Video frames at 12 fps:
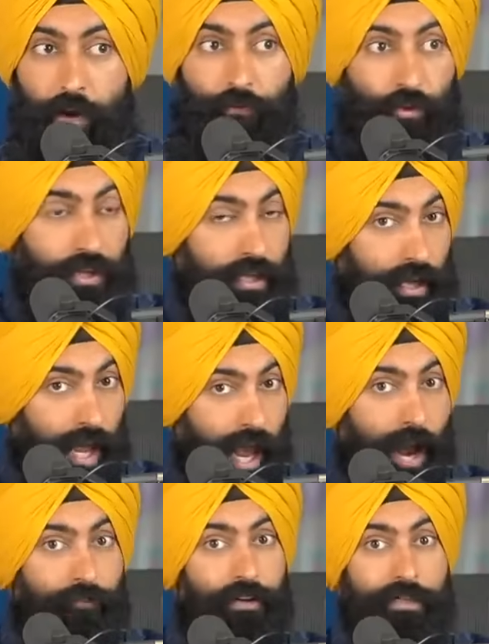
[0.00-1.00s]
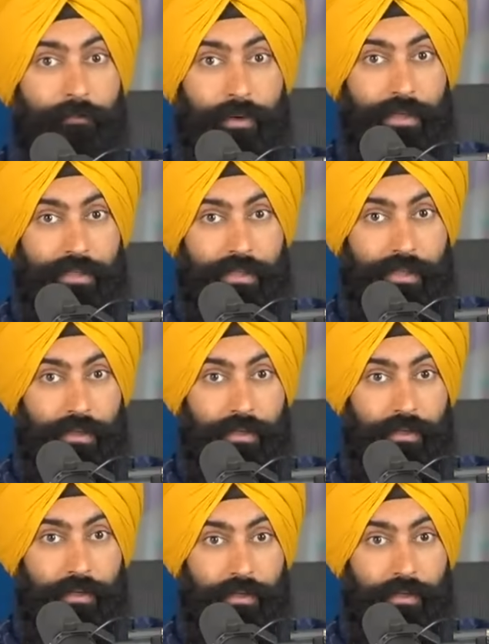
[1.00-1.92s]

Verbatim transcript: for the average person